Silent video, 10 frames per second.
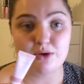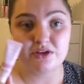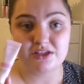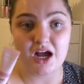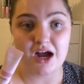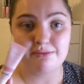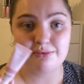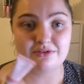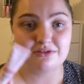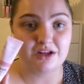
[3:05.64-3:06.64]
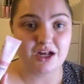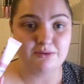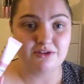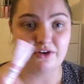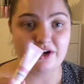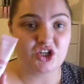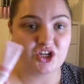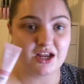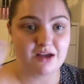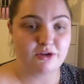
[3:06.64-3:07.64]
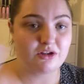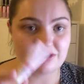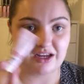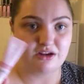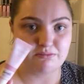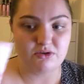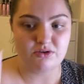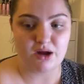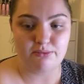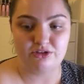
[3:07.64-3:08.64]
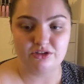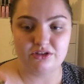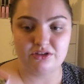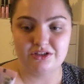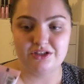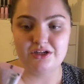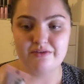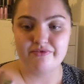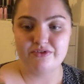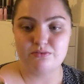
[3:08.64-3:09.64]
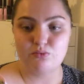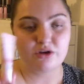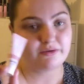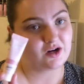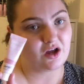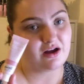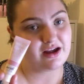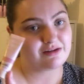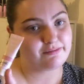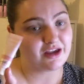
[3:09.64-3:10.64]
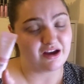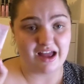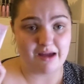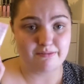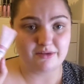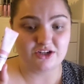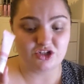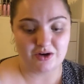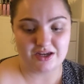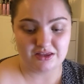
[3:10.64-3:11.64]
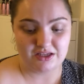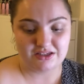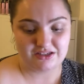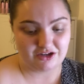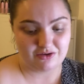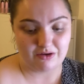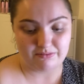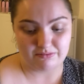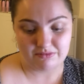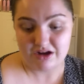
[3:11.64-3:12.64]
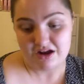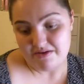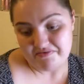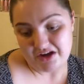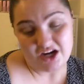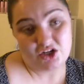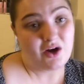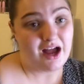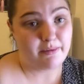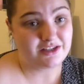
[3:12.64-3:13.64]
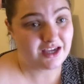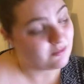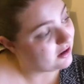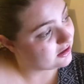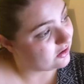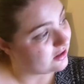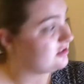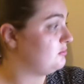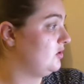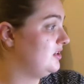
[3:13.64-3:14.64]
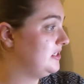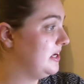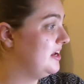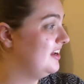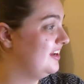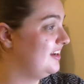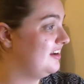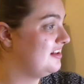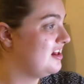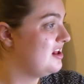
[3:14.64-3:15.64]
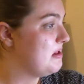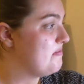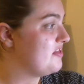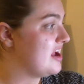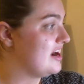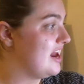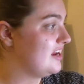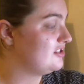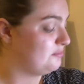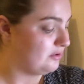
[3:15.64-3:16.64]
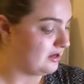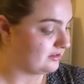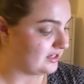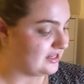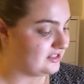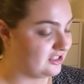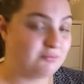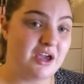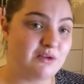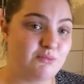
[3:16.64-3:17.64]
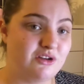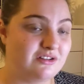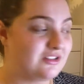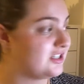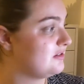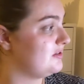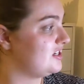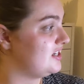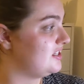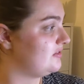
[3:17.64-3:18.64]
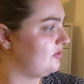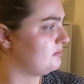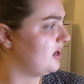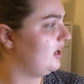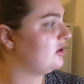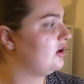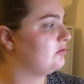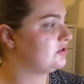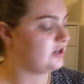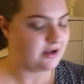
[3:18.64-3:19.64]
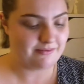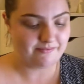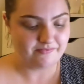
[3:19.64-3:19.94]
build this up. It's very sheer, but so you can build it up to what you would like. But yeah, I am enjoying this, so I'm actually quite happy to keep working on it, to be honest. The next product is this pigment, which is from Colour Culture.